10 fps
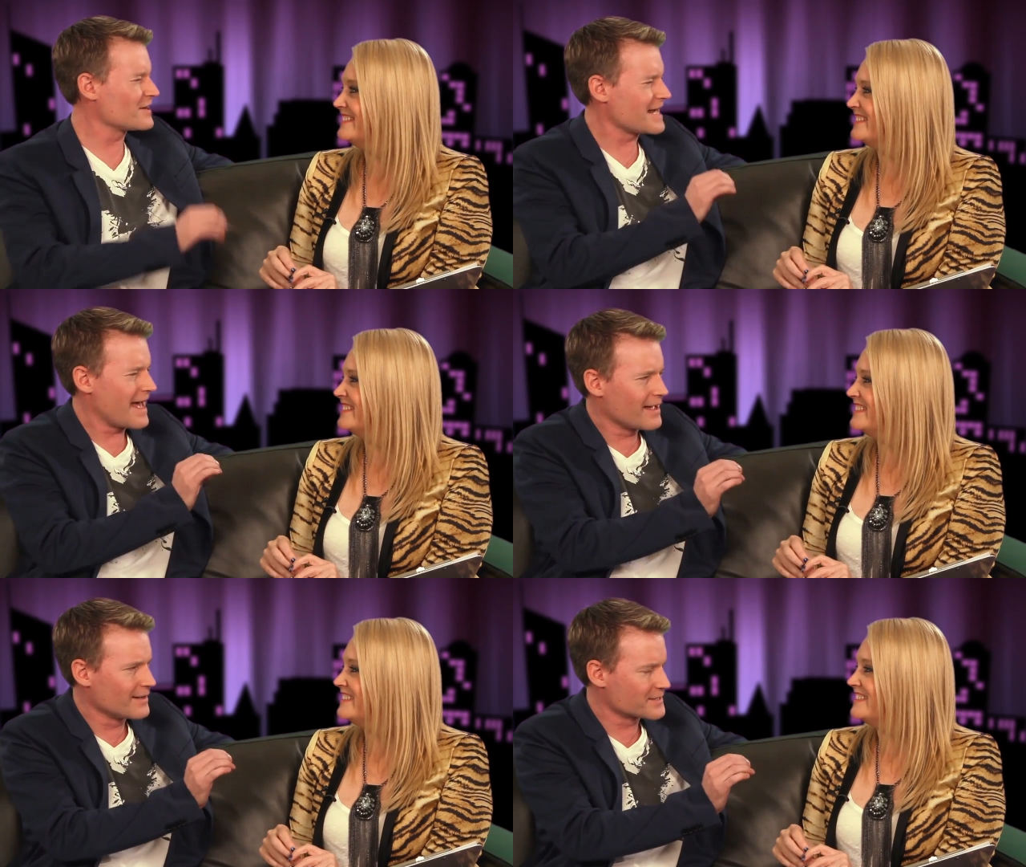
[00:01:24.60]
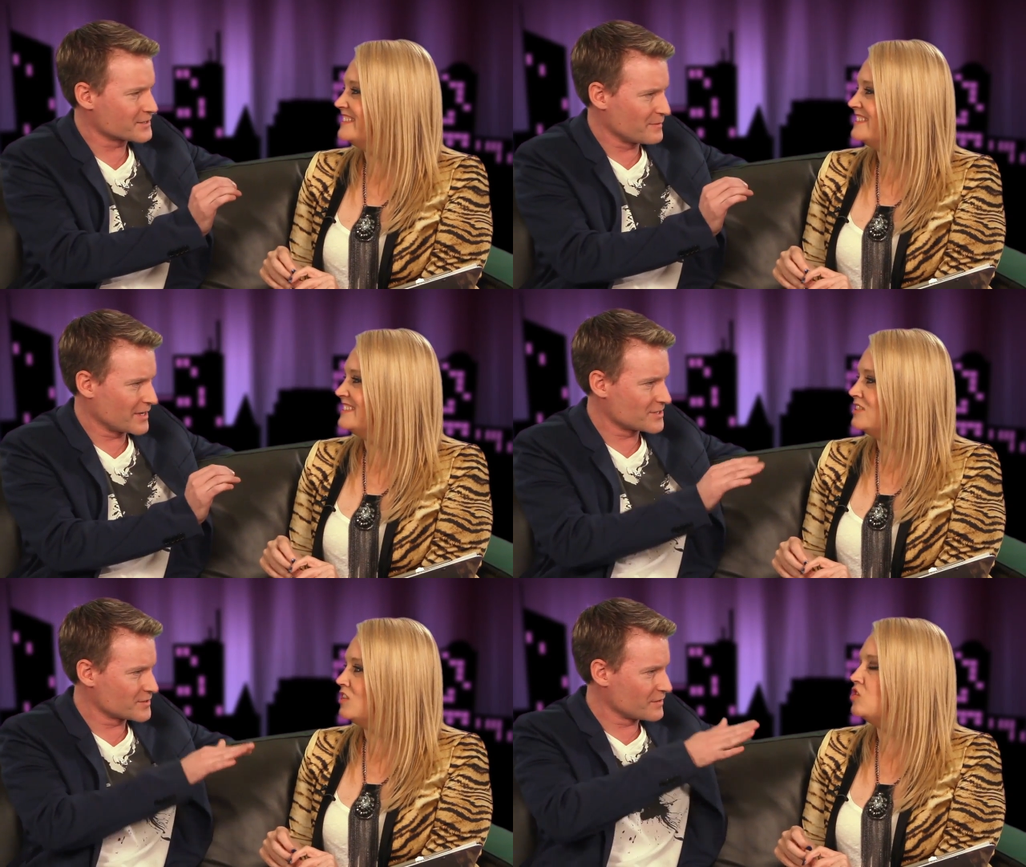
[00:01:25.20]
Speaker 1: not to anger so
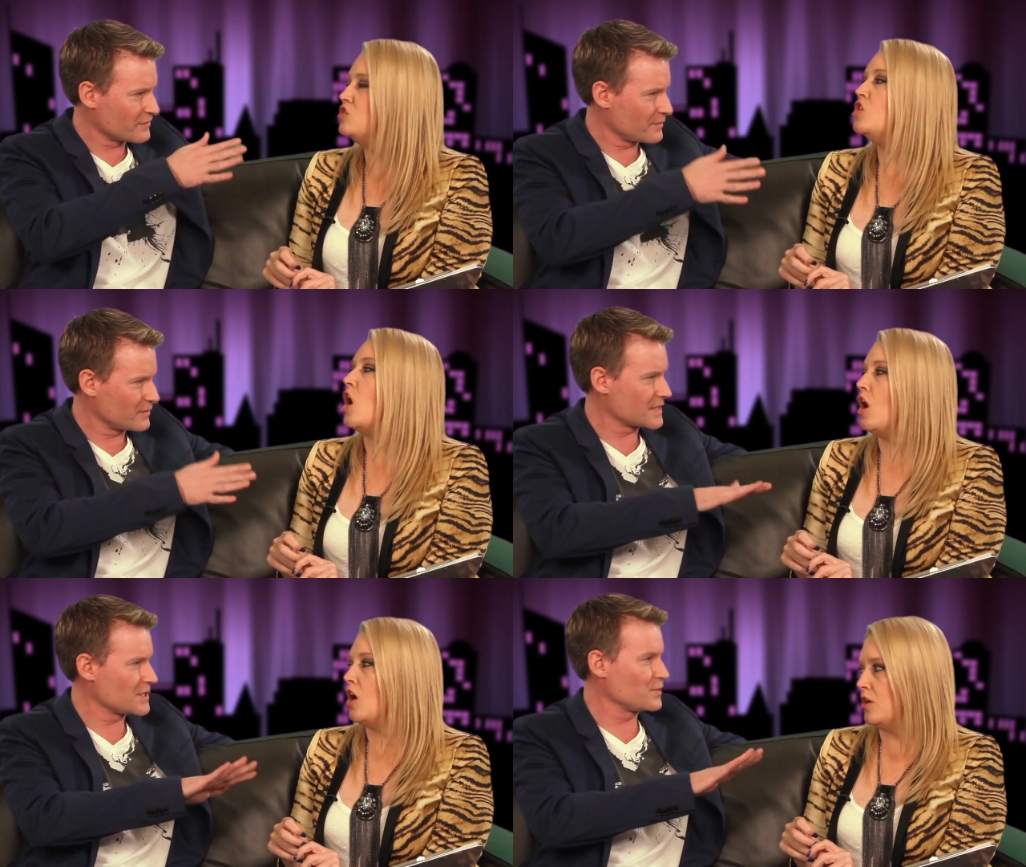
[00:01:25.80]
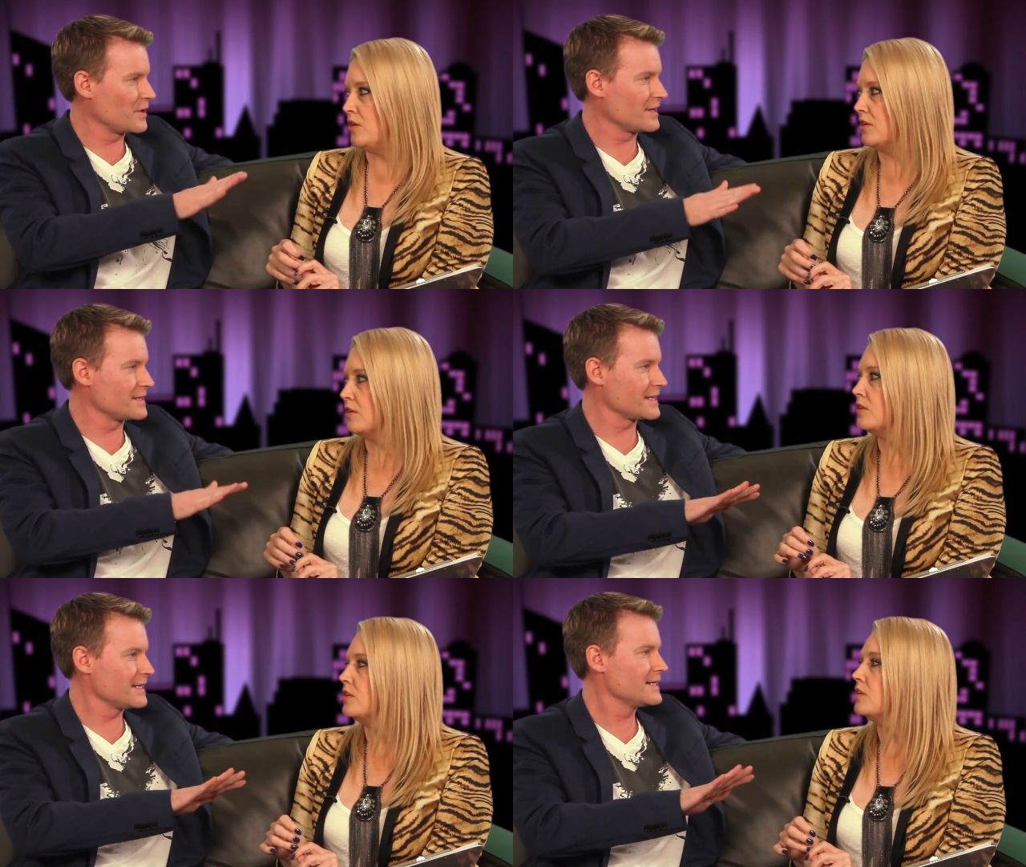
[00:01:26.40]
much. It's sort of you no. tend to work
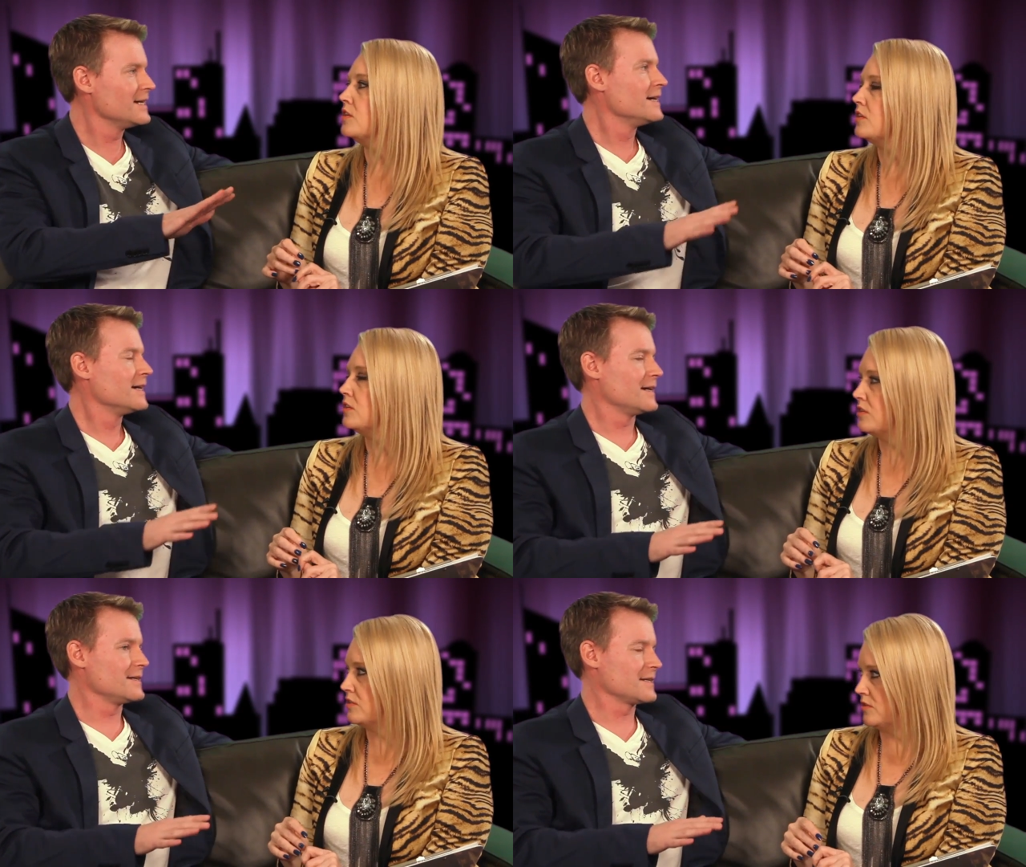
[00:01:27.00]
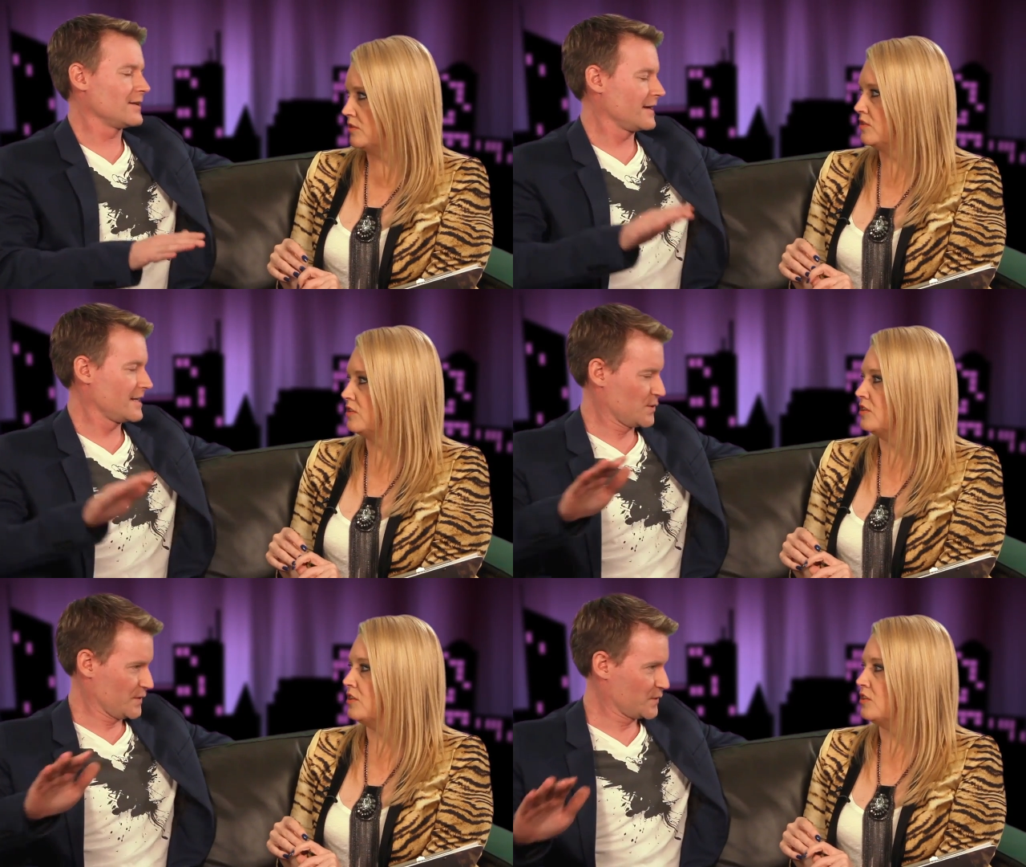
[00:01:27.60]
things out until I
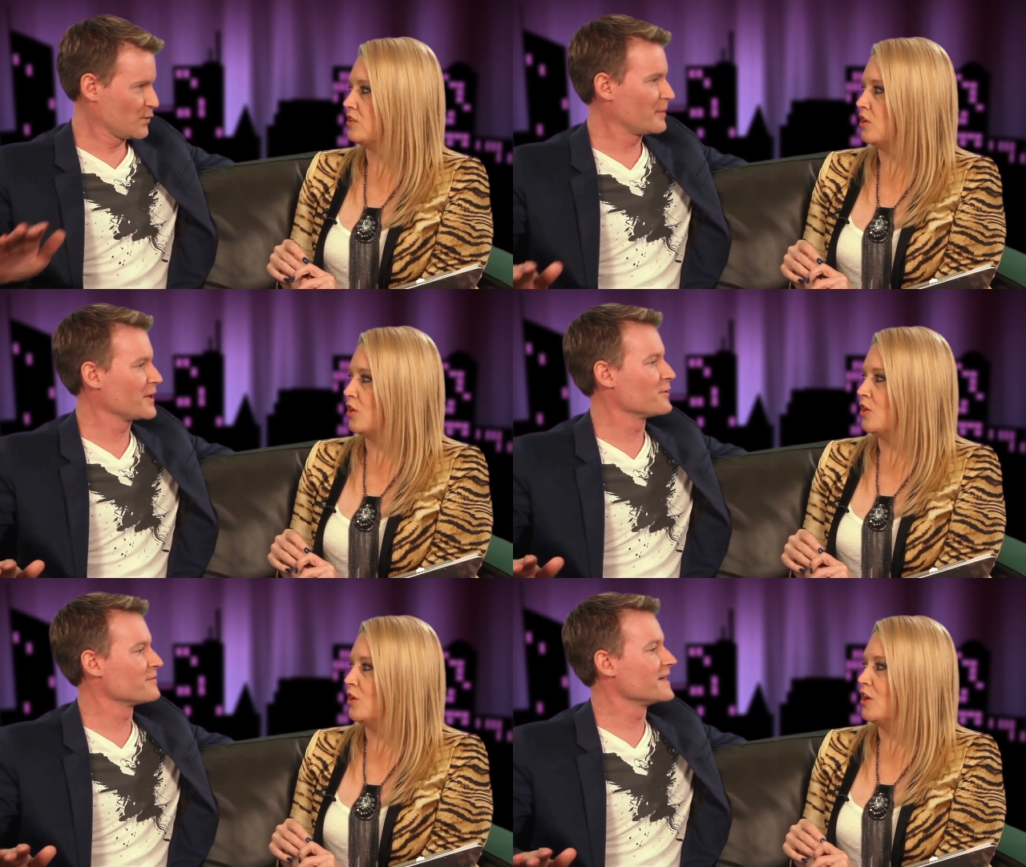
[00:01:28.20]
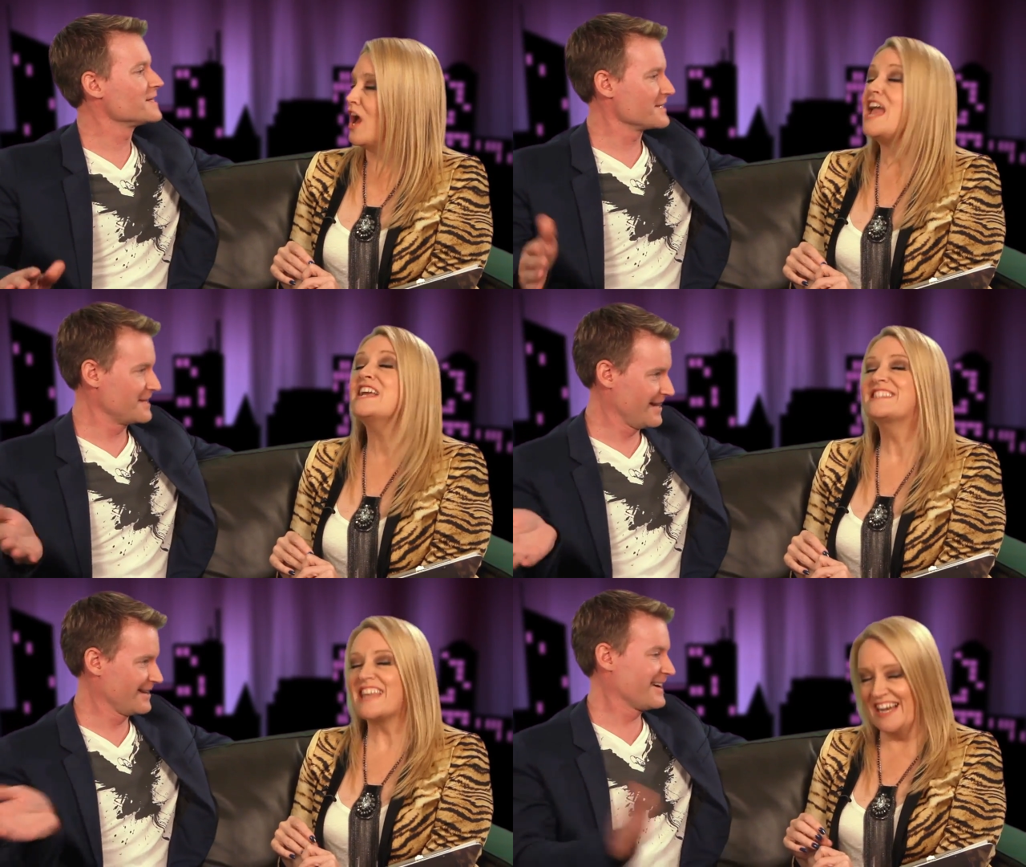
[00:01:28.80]
get to a Scorpio event.
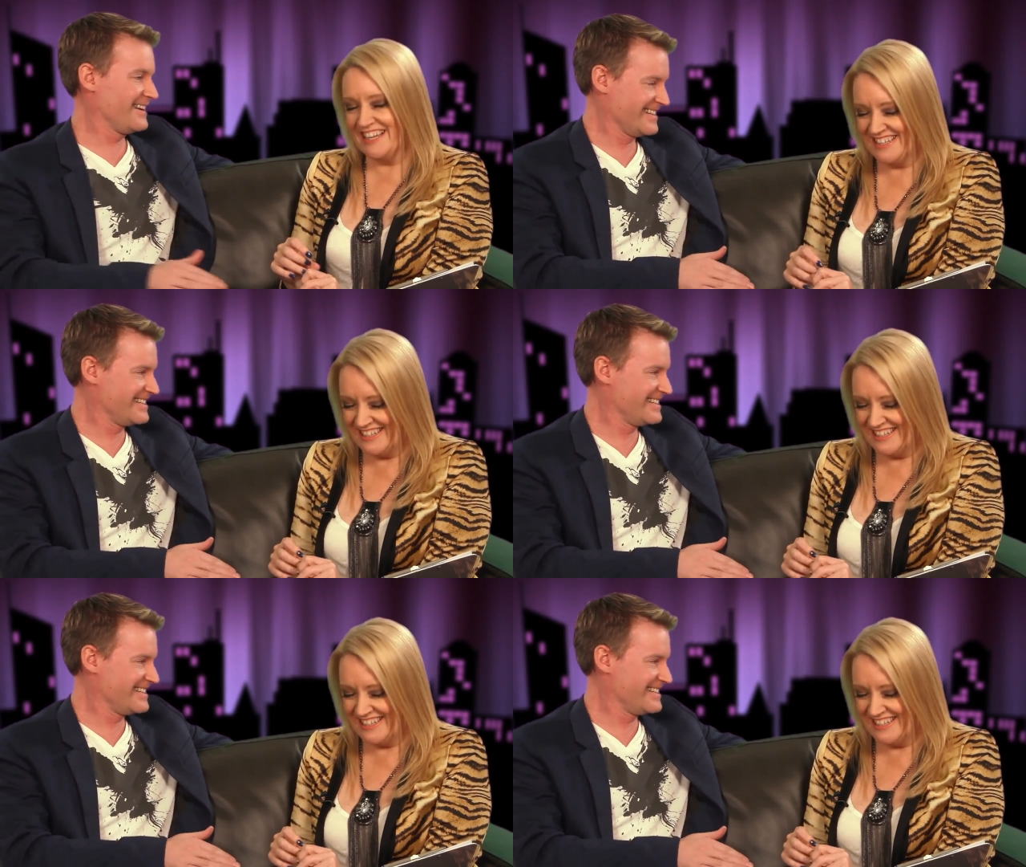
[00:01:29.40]
exactly.